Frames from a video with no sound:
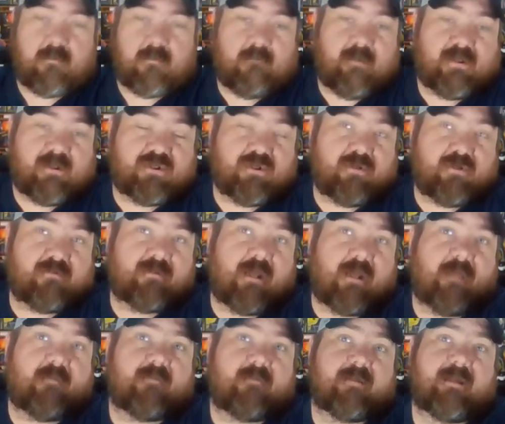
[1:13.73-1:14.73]
Make sure you go
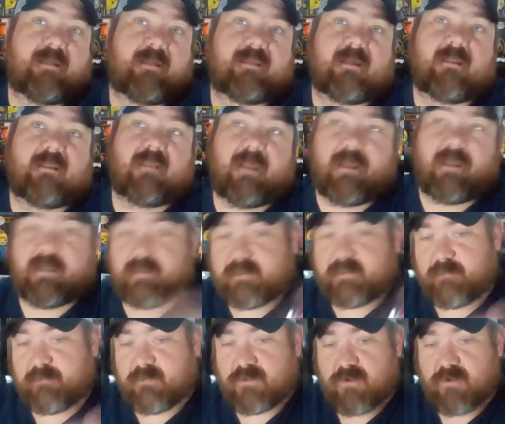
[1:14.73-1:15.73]
down there and hit that like and
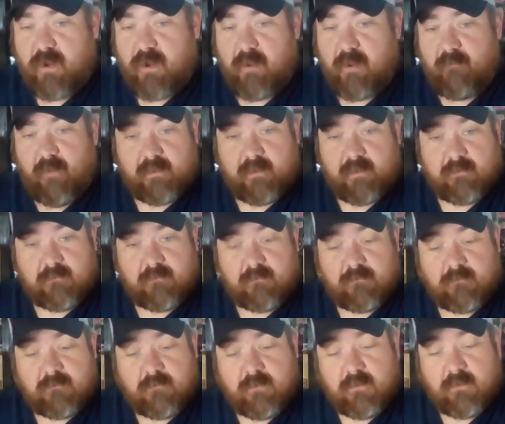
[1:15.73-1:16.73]
subscribe button.
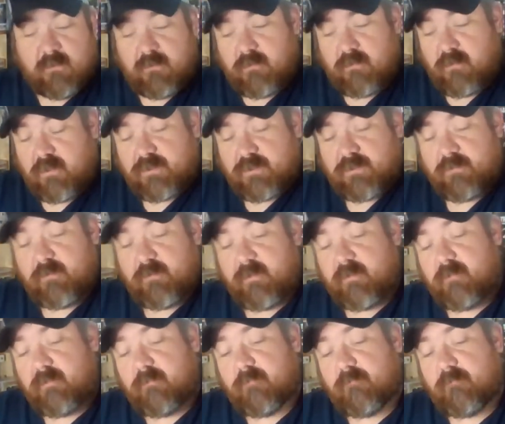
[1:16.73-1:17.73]
Also,
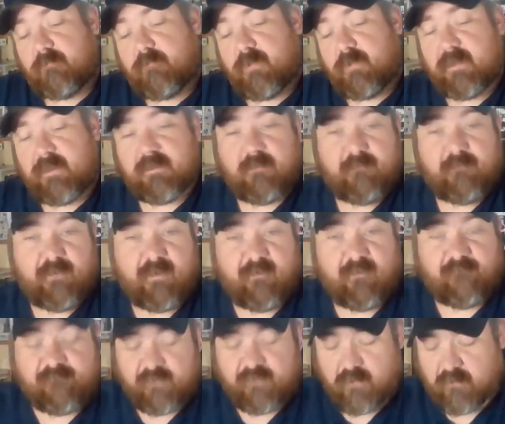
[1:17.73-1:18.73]
hit the
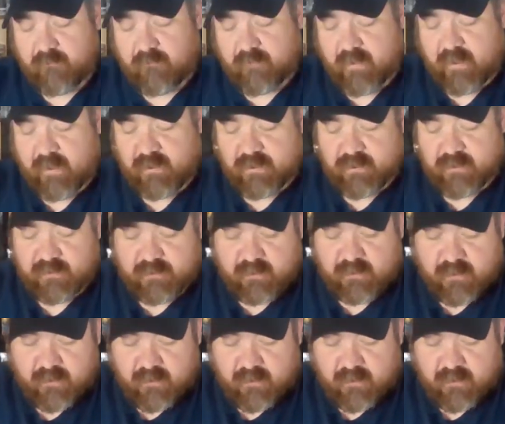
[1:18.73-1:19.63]
bell for notifications.